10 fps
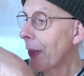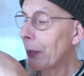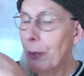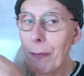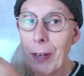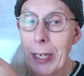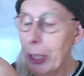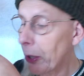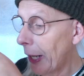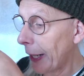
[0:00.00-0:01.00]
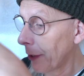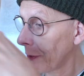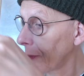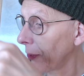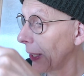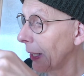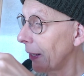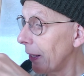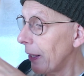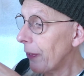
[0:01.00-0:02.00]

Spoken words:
That's a fairly good accuracy.